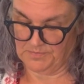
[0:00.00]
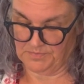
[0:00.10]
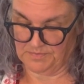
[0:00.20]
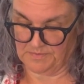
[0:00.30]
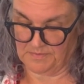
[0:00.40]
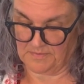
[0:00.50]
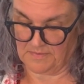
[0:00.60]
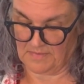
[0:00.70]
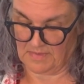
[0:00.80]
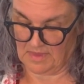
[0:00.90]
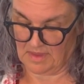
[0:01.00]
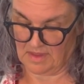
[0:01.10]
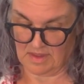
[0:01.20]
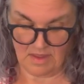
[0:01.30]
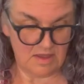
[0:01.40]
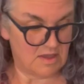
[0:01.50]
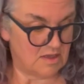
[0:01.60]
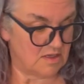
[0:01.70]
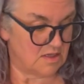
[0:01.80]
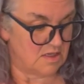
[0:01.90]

Nobody speaks.